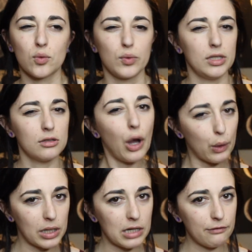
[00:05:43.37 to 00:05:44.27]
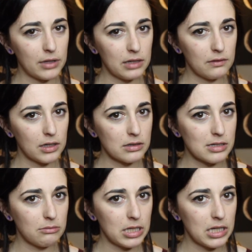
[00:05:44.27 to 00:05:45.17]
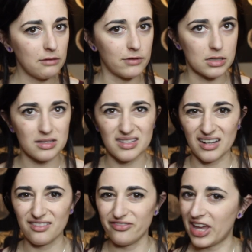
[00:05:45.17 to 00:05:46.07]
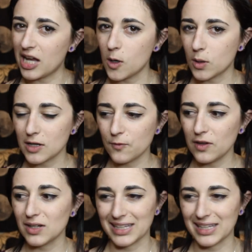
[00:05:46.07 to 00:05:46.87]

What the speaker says: real coconut flavor to me versus like fake coconut flavor,